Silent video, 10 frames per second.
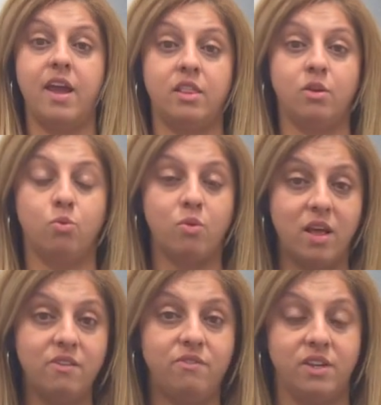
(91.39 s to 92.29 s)
and the
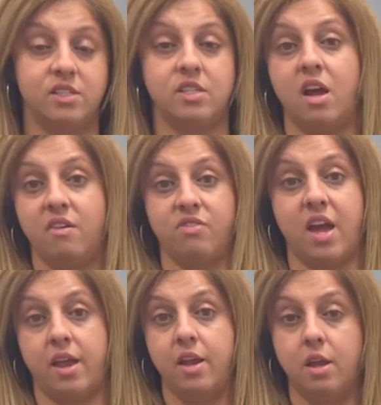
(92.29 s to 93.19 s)
relevance of
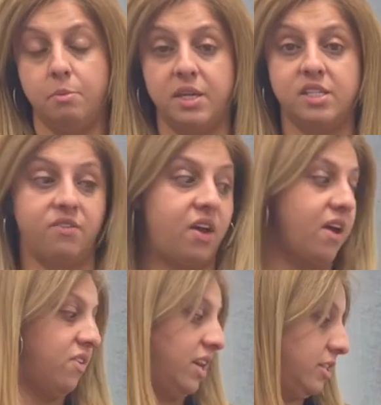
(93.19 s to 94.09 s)
that piece of
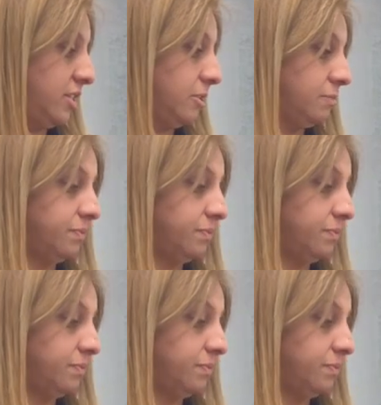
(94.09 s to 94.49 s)
evidence.